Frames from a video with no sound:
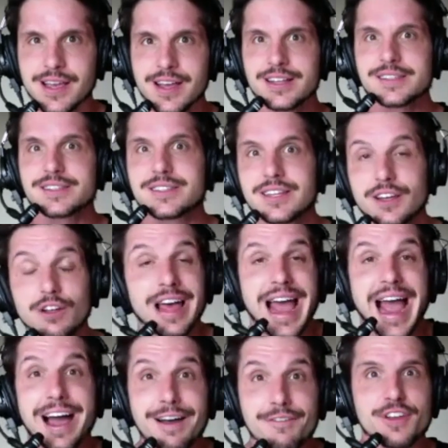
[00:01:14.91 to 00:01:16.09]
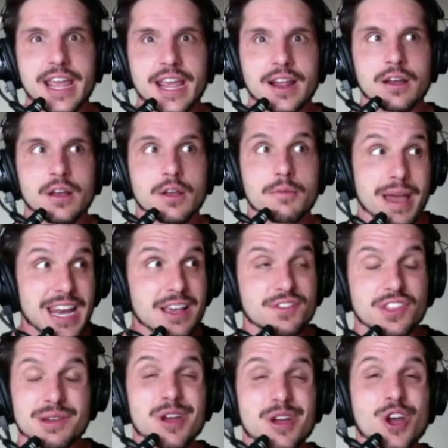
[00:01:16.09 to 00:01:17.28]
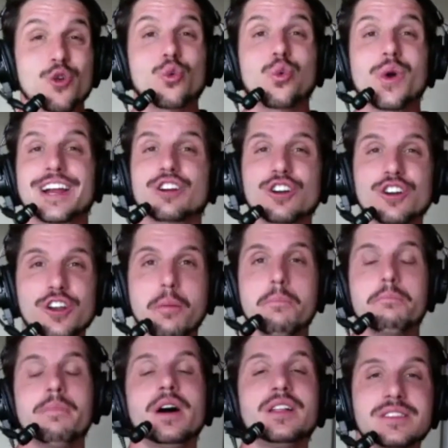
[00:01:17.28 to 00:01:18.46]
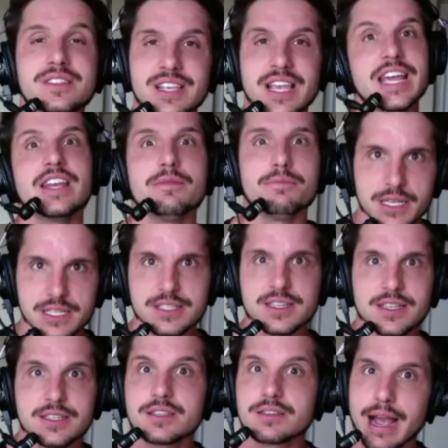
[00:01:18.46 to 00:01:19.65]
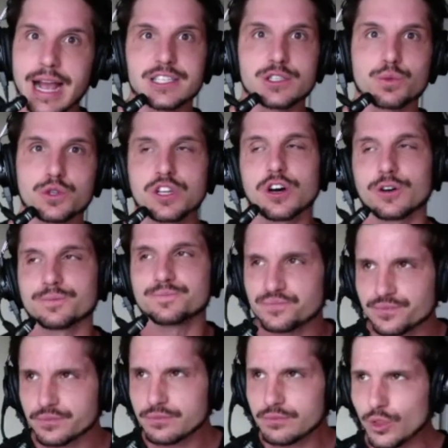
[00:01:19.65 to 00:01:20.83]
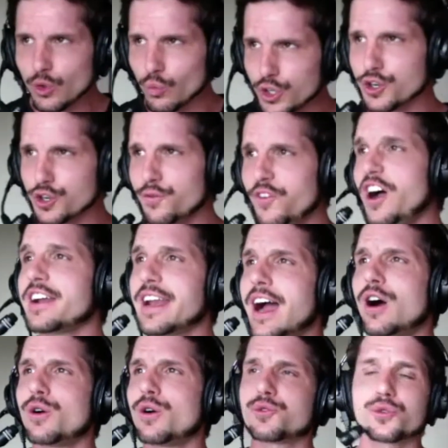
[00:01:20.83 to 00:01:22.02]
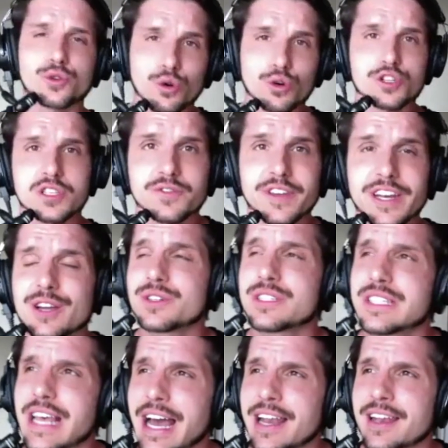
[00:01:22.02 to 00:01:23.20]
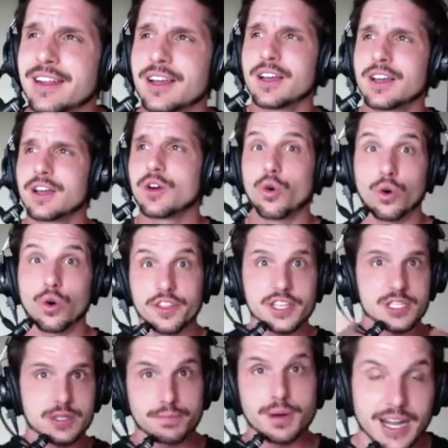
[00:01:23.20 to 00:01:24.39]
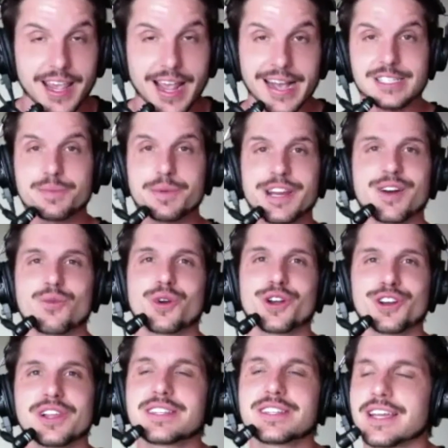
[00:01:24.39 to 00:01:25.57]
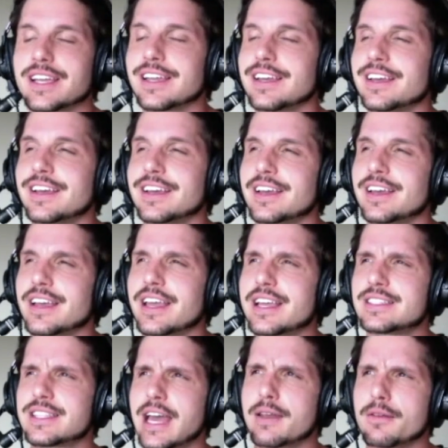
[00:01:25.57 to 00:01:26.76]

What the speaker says: still having, many of them, record months in business as a result? What you'll find out through the course of this video is that, or this podcast, depending on where you're listening, is that